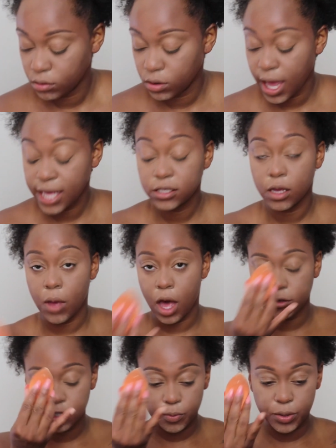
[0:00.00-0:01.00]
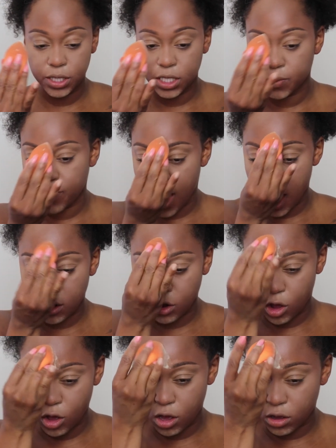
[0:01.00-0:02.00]
Okay, so I'm also put this
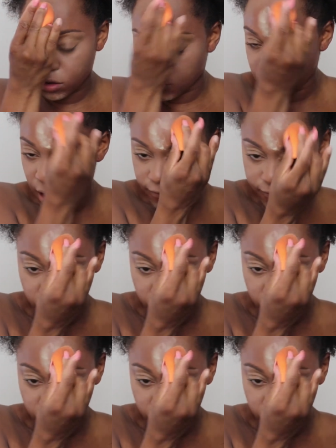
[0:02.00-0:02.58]
powder on my